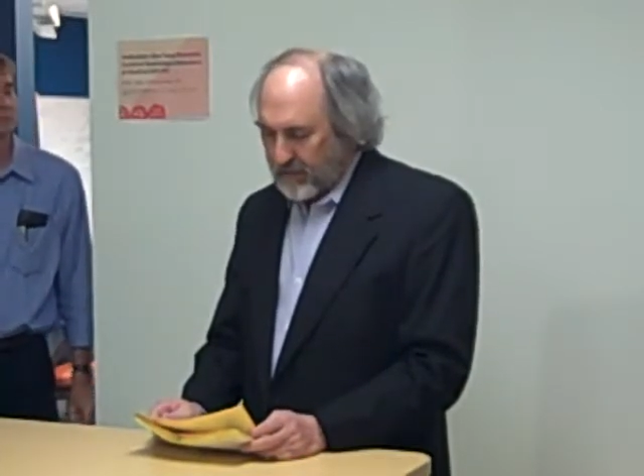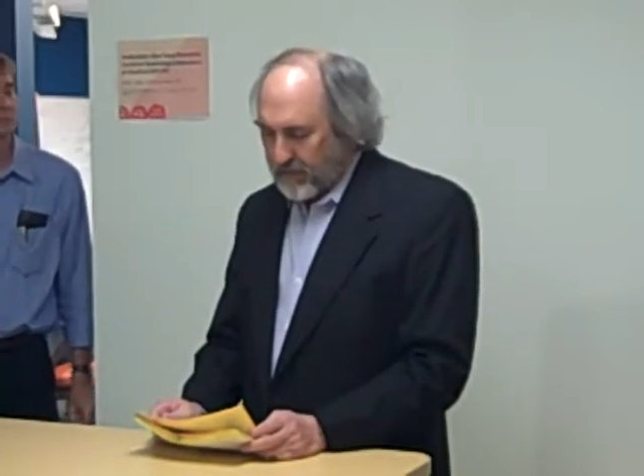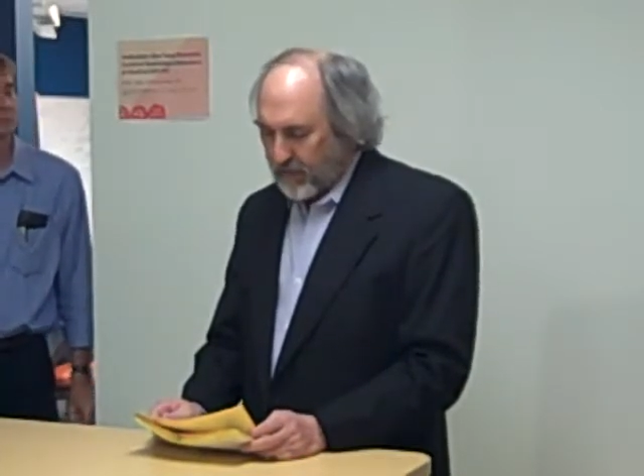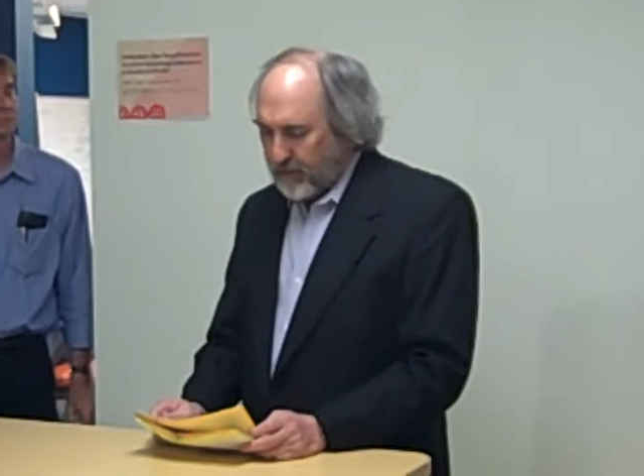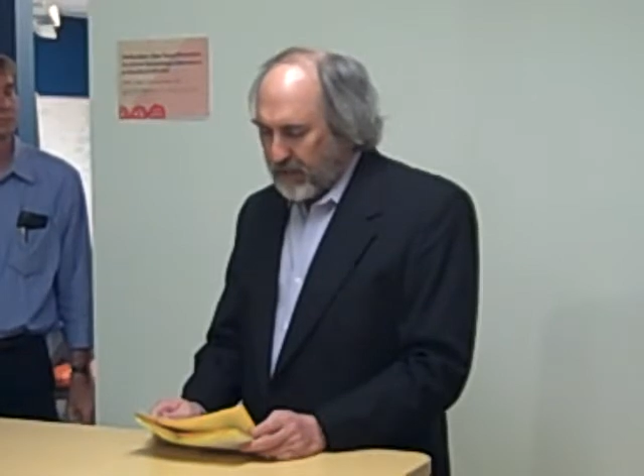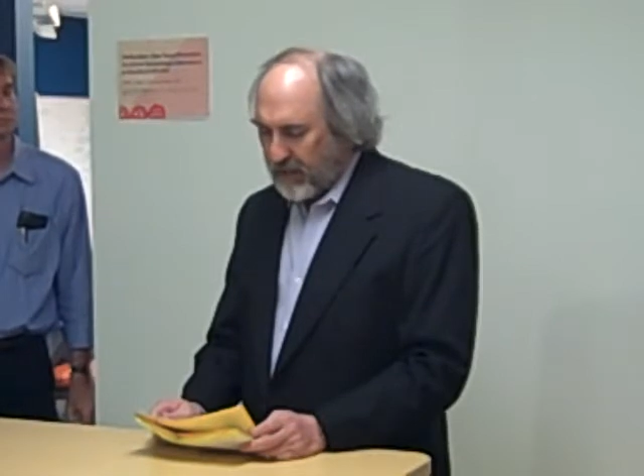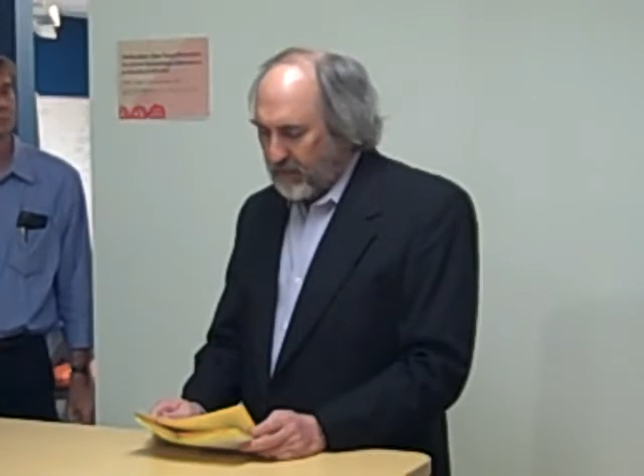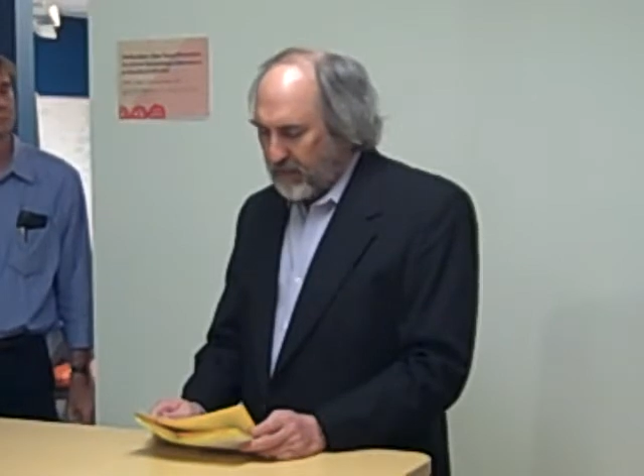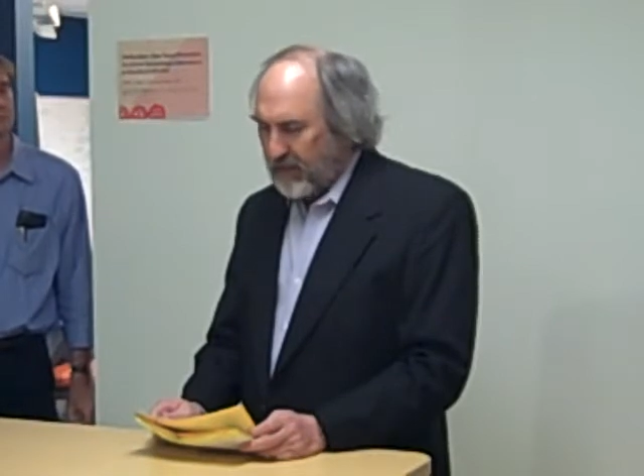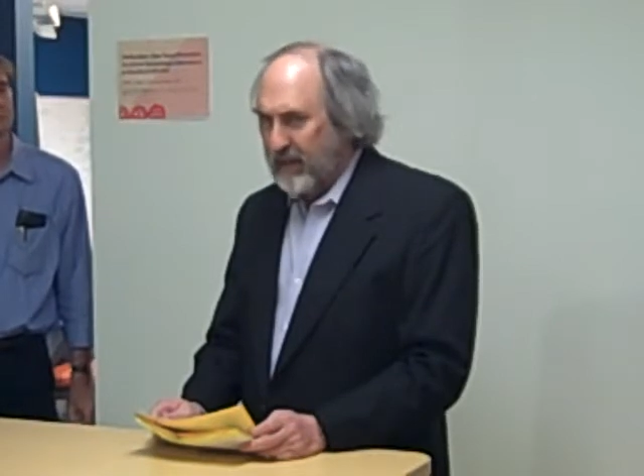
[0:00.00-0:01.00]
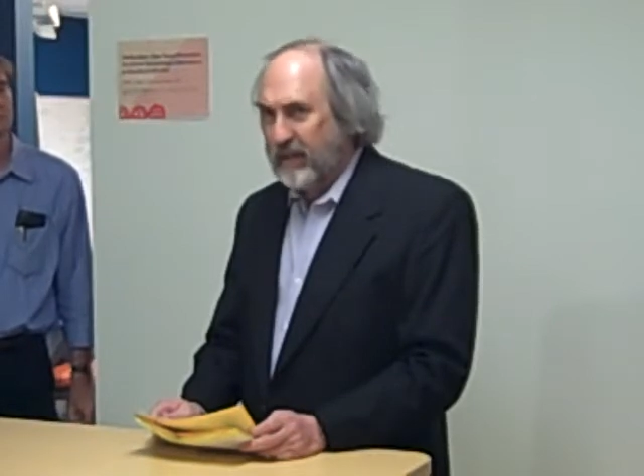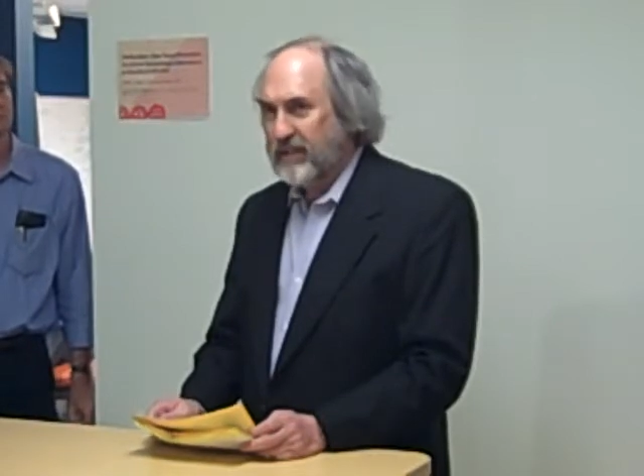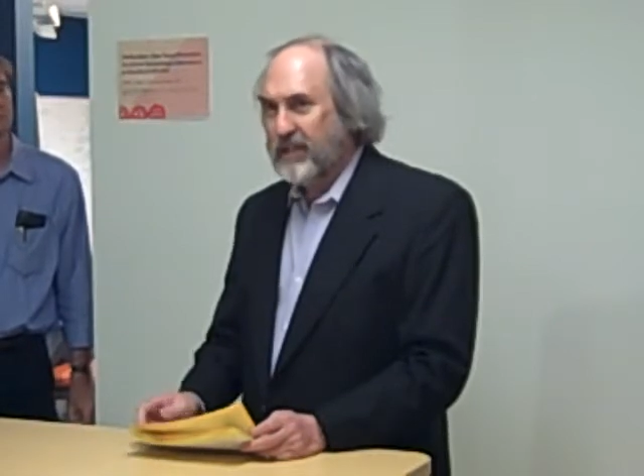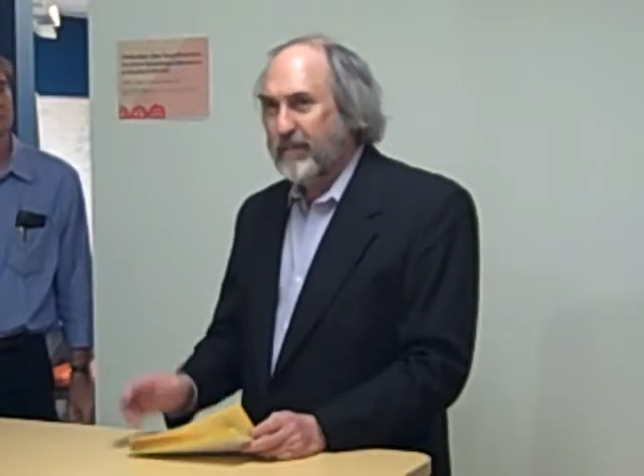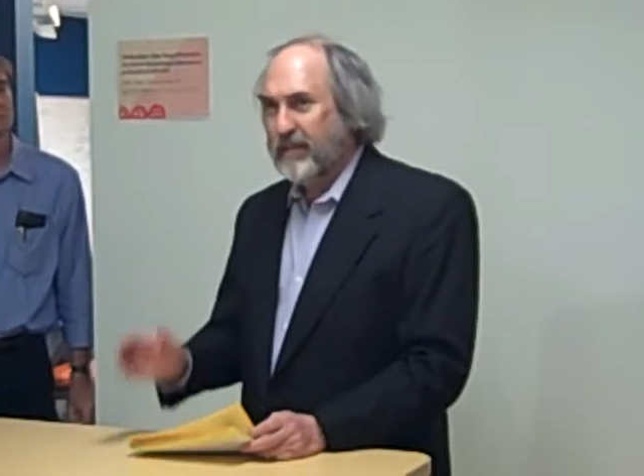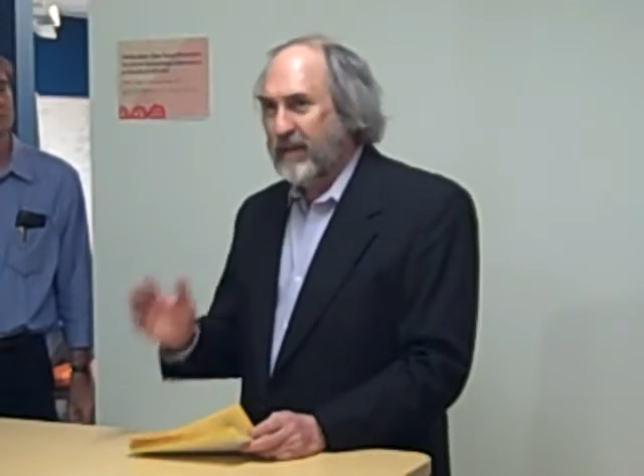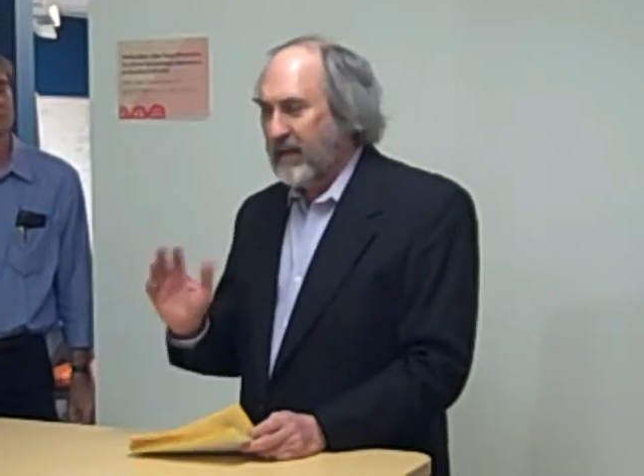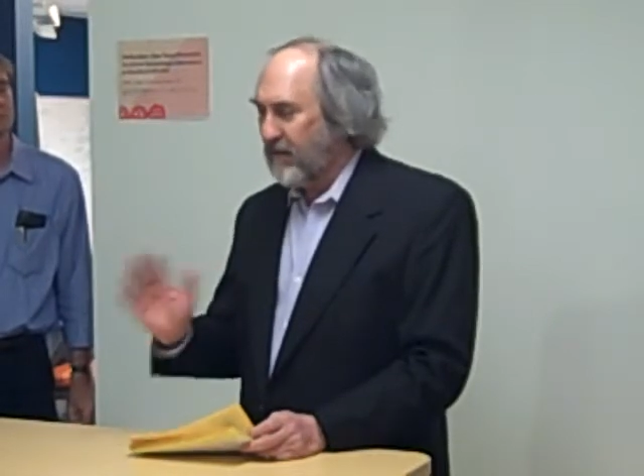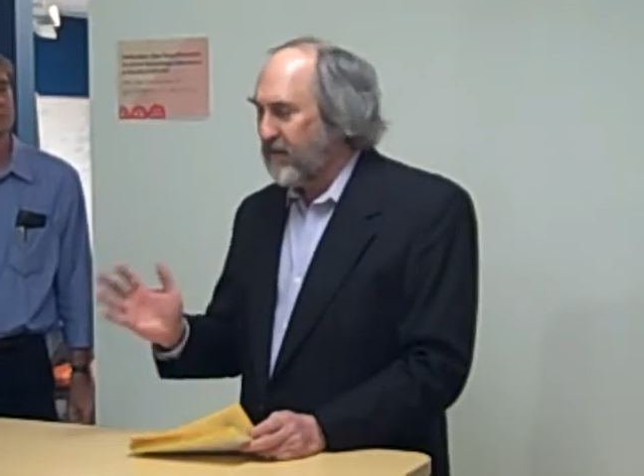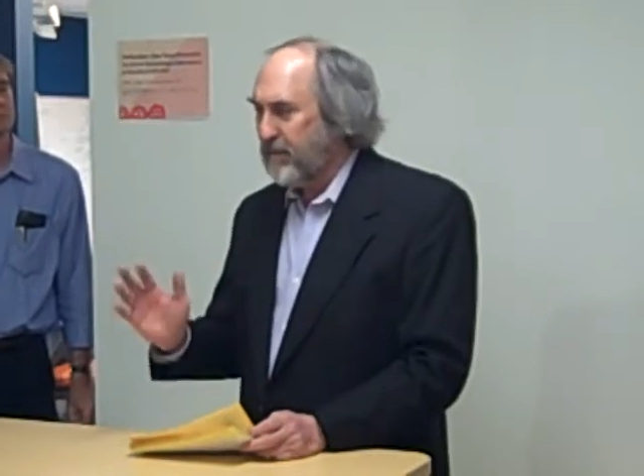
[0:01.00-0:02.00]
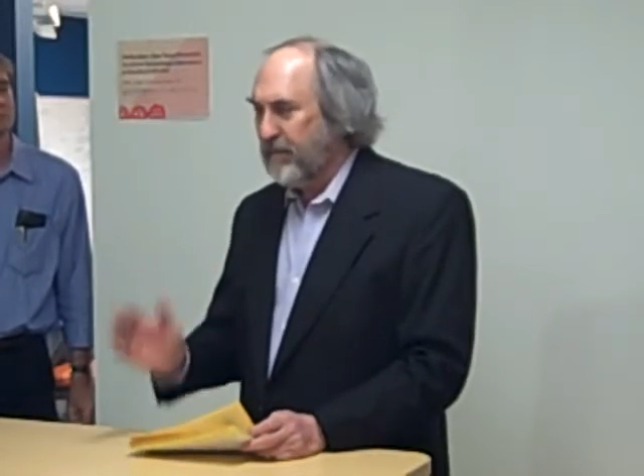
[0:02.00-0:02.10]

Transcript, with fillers: for me, he, he seemed never